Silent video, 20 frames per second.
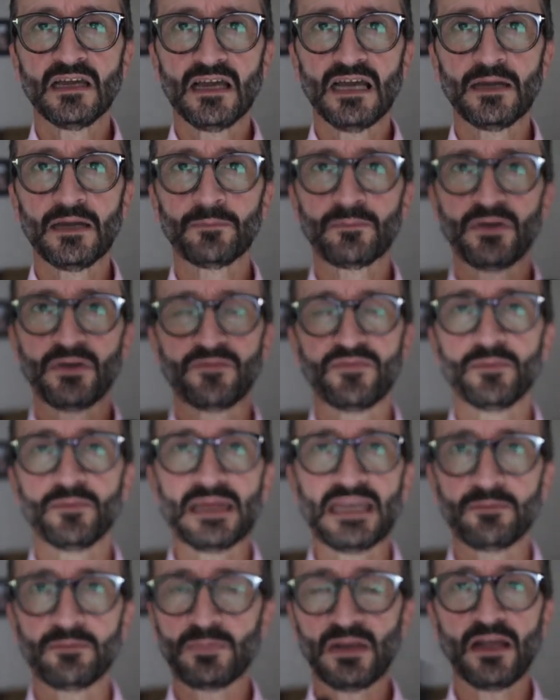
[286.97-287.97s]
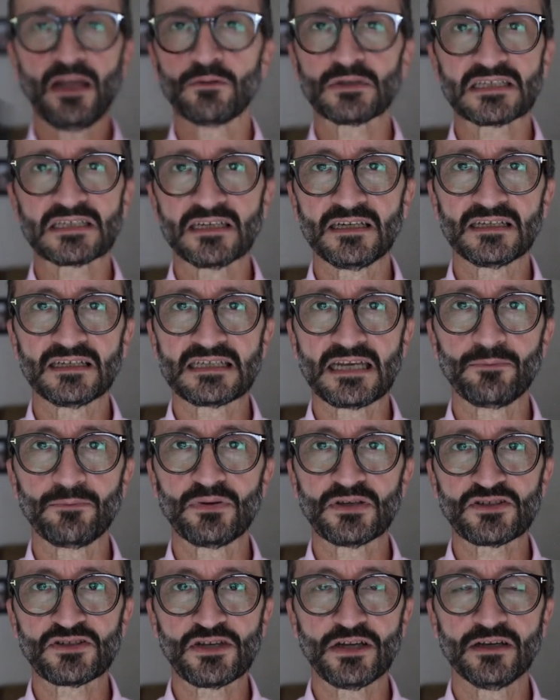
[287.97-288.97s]
But for me, below a certain
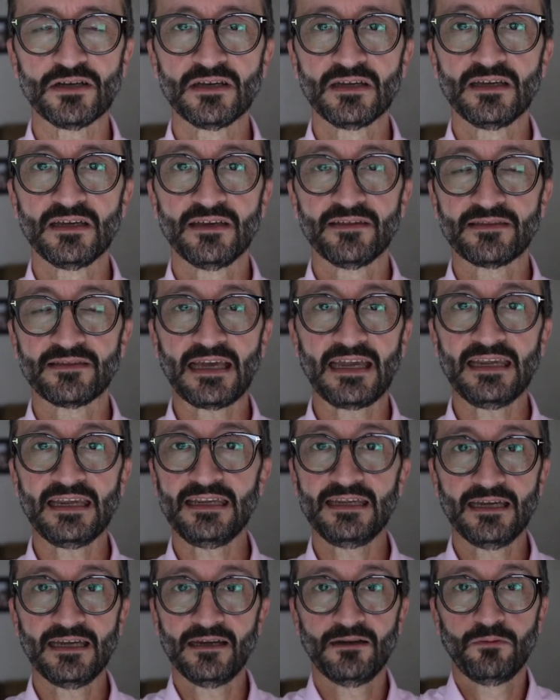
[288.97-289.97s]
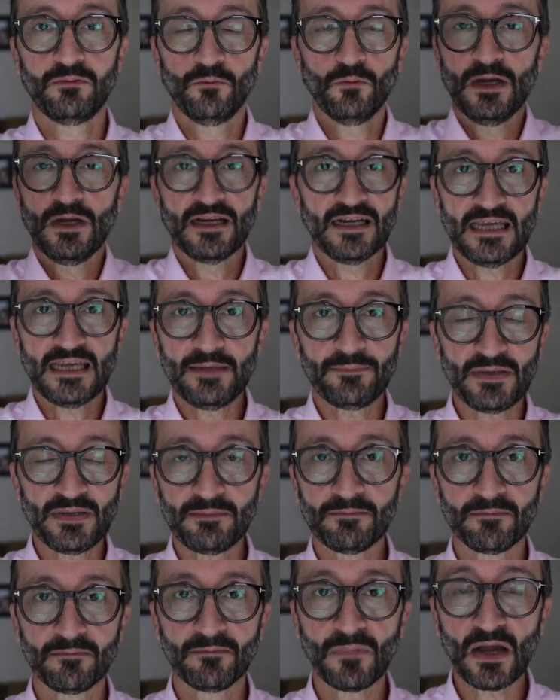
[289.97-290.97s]
temperature, they weren't
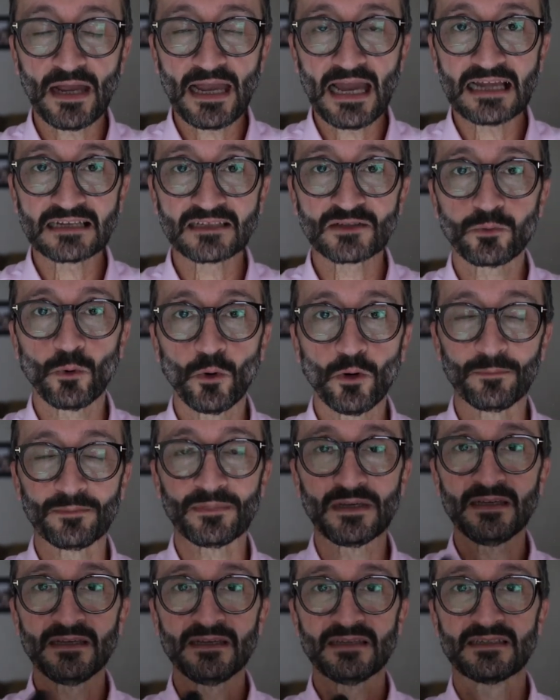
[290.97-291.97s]
keeping my hands warm.